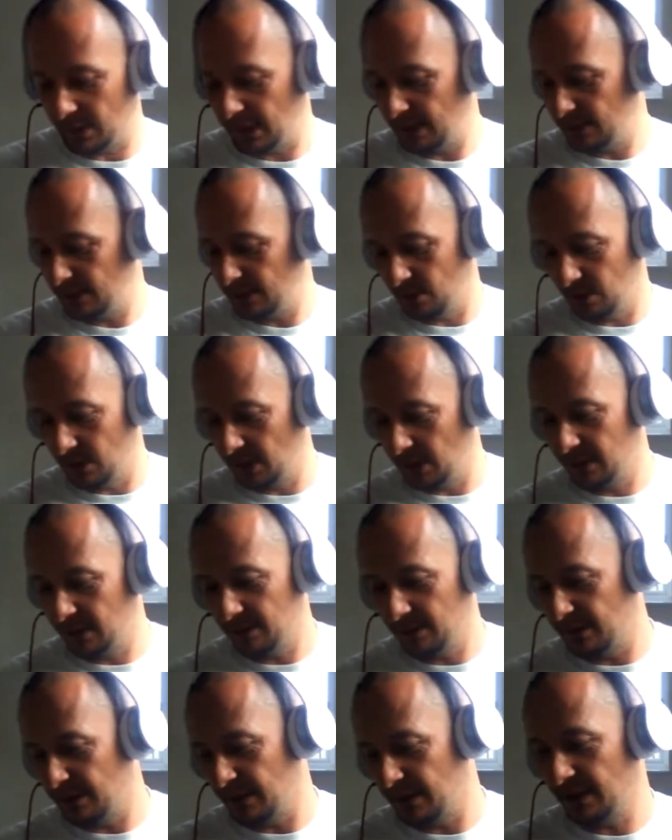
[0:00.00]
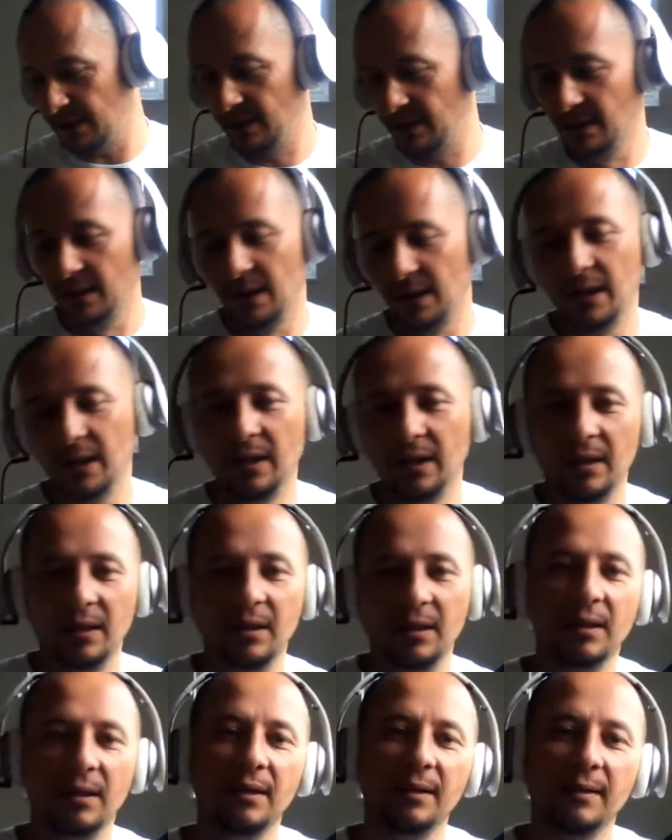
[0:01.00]
That's all I can say.
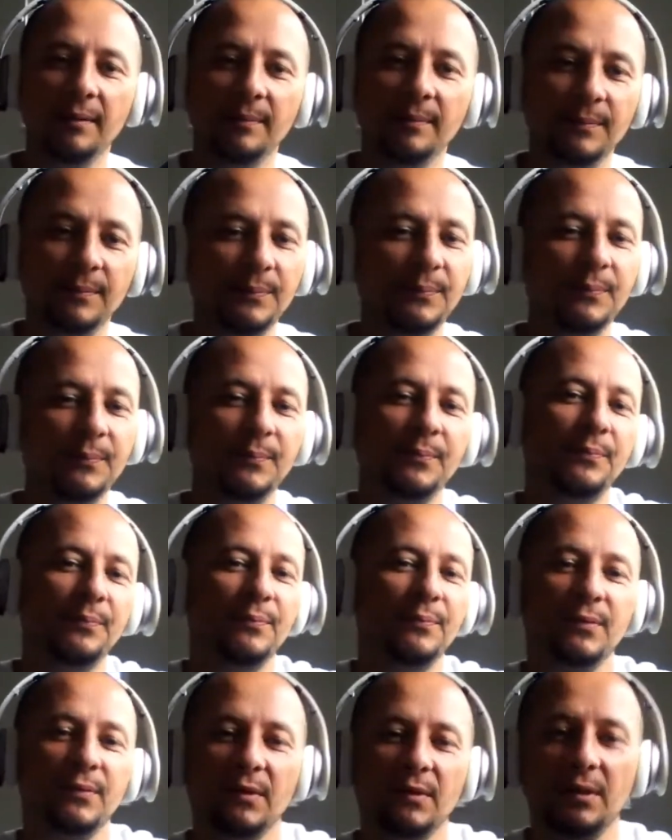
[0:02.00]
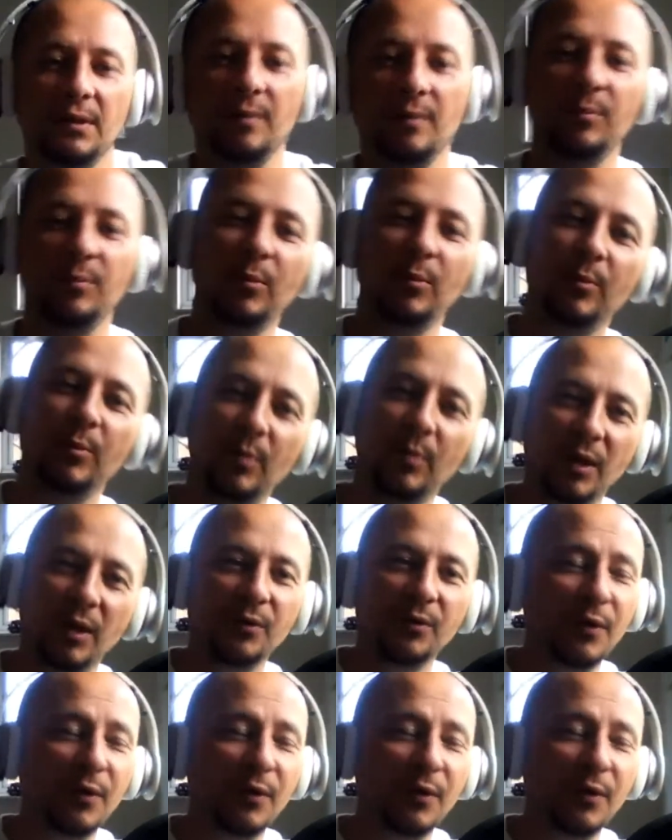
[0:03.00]
But